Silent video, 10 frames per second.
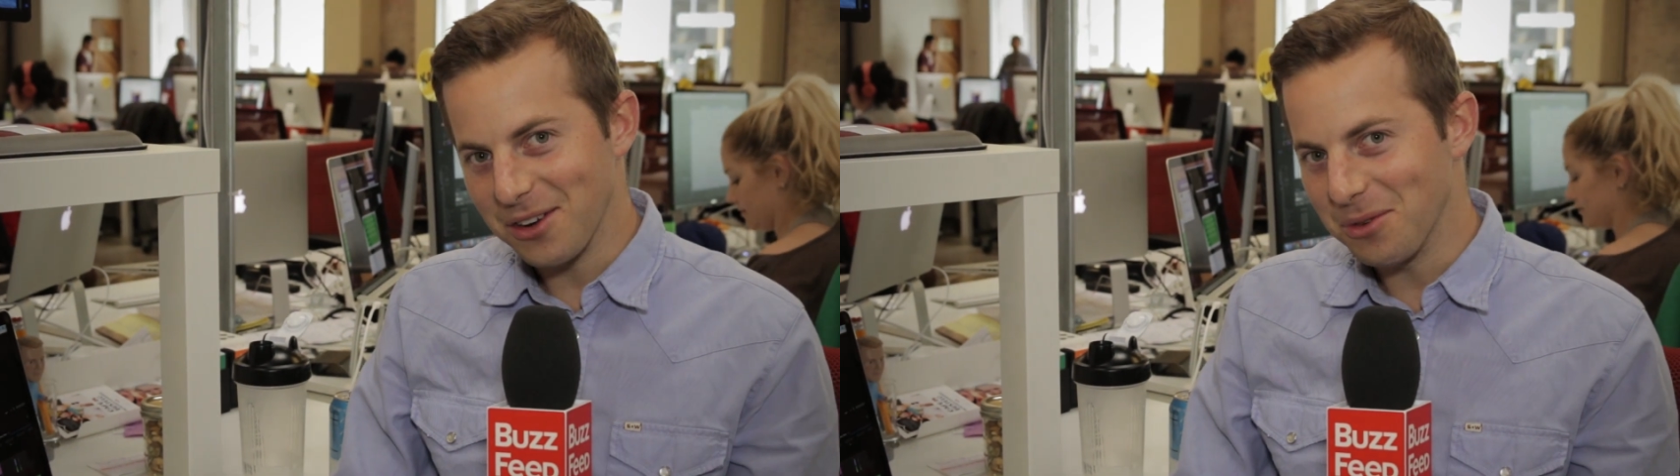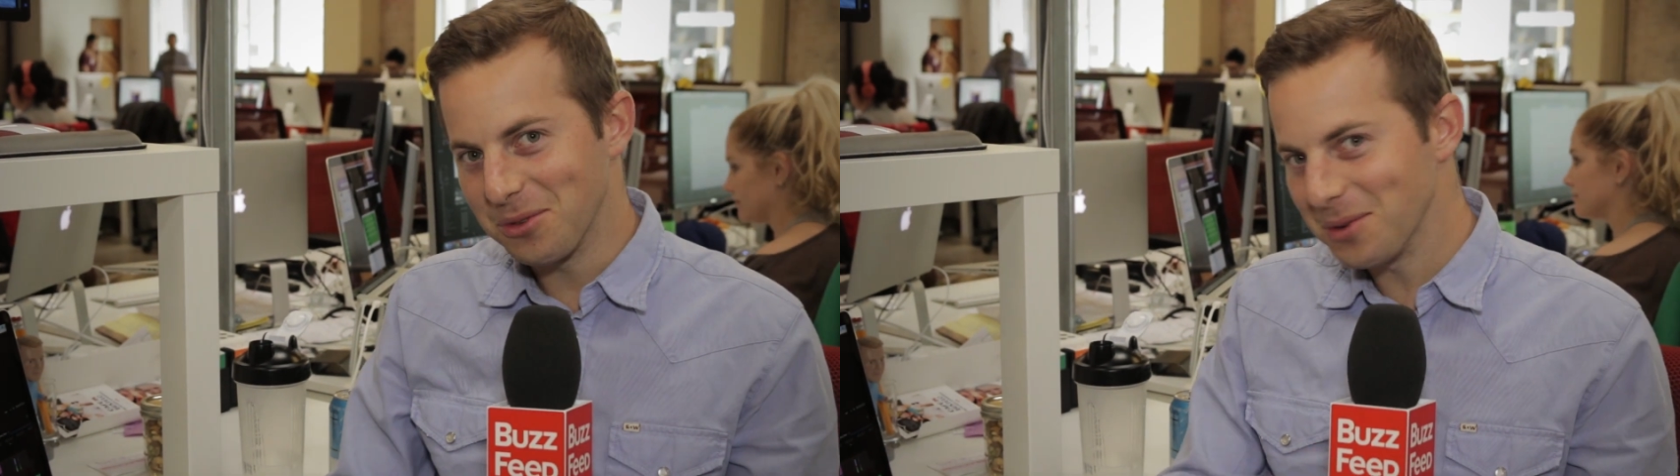
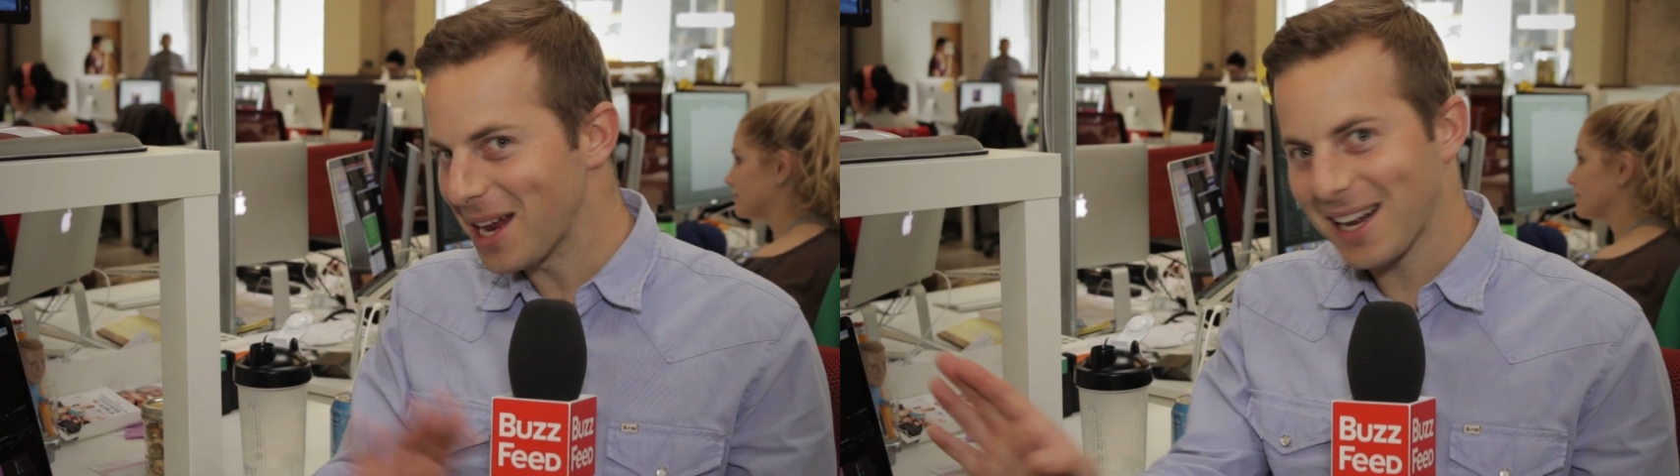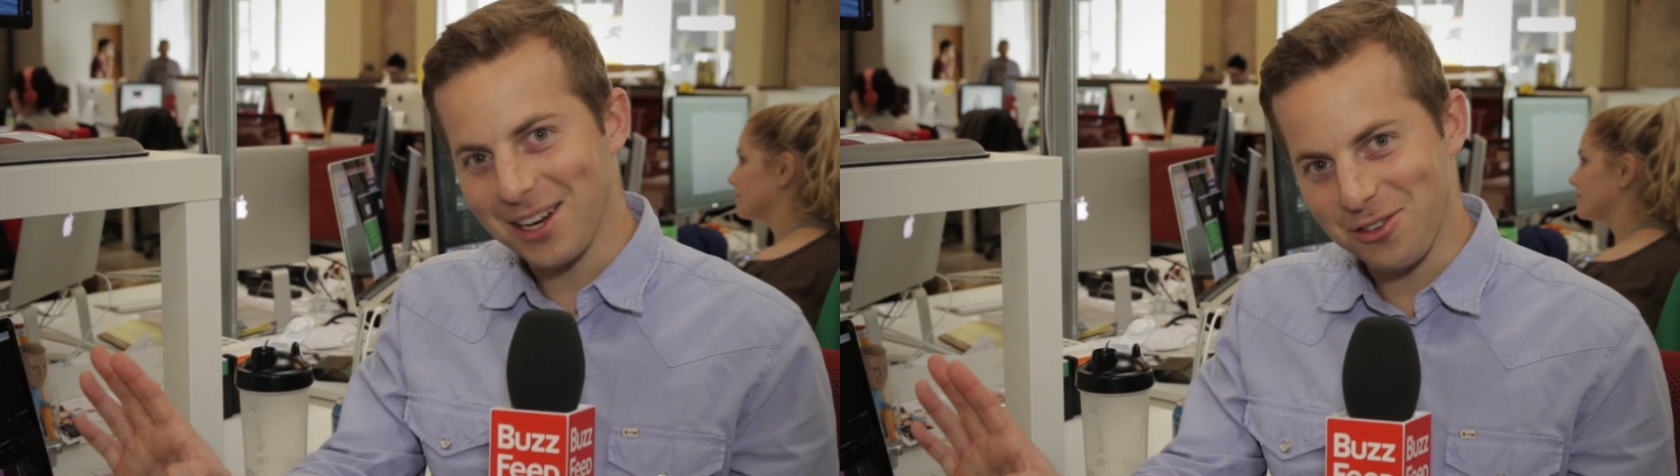you do
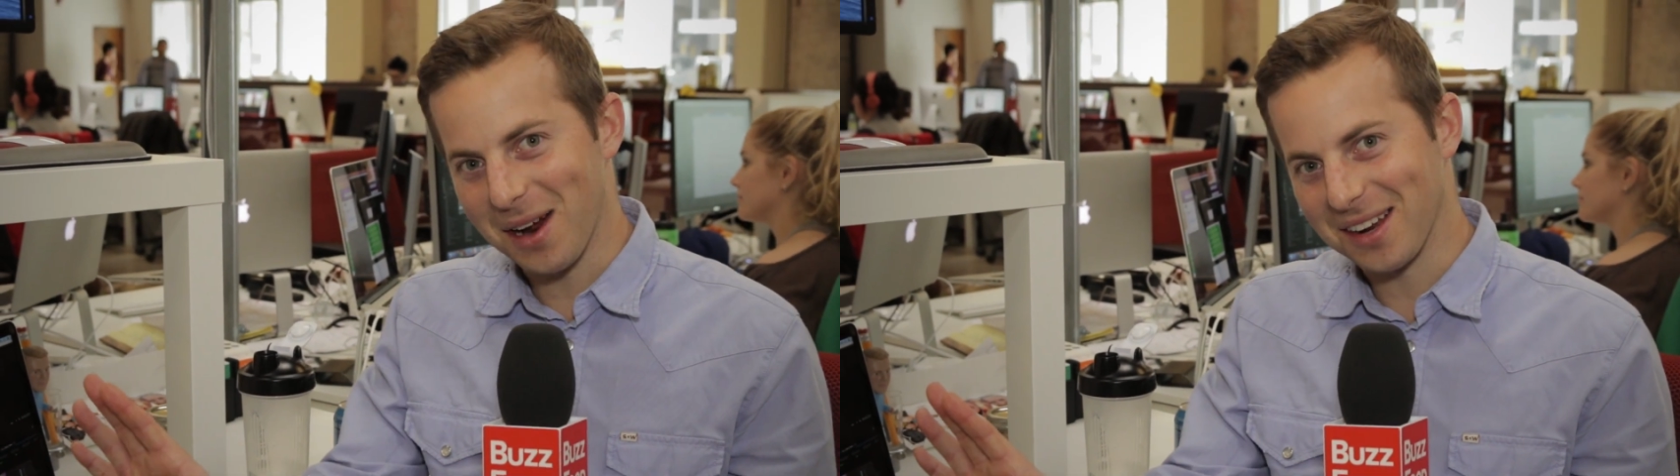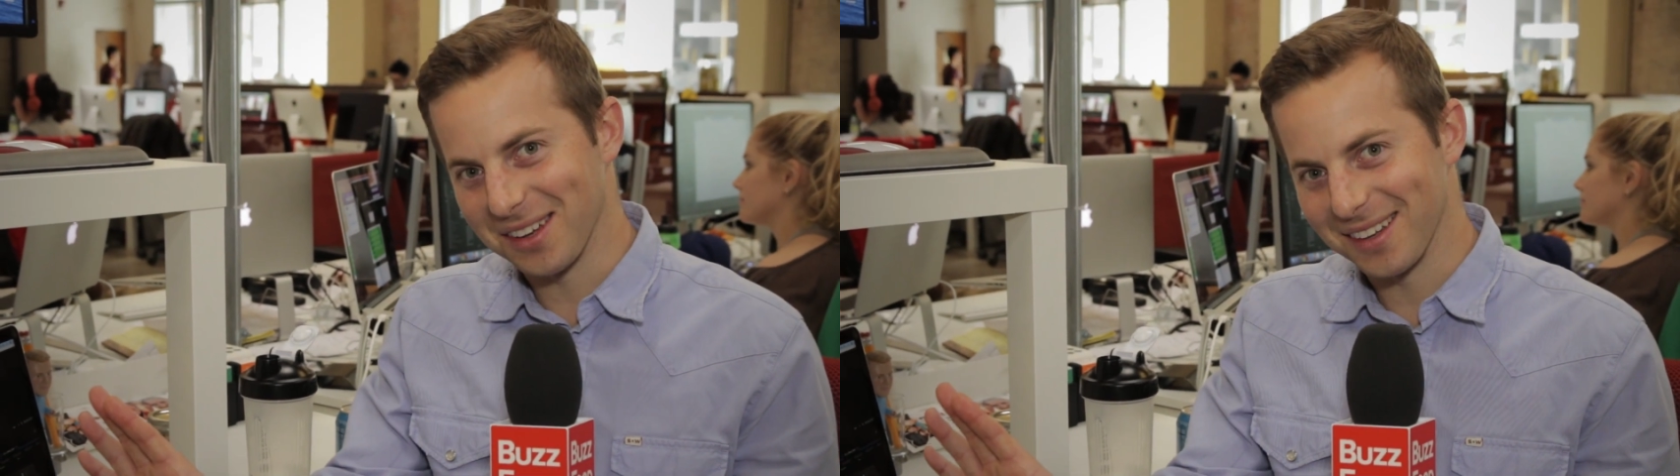not
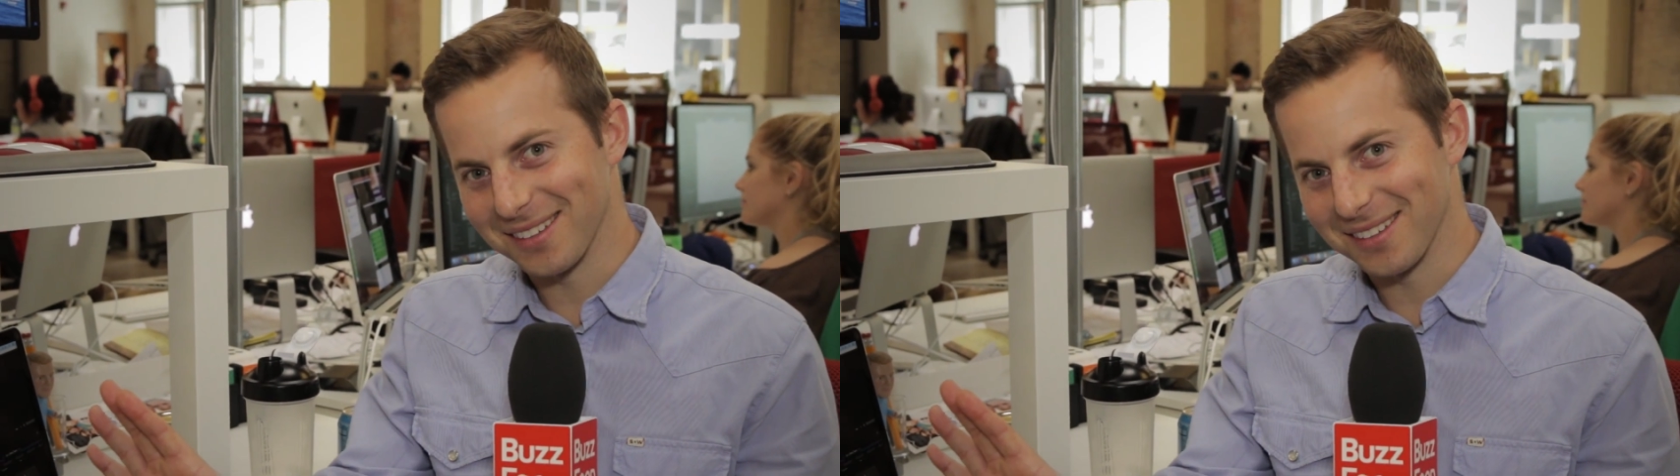address it.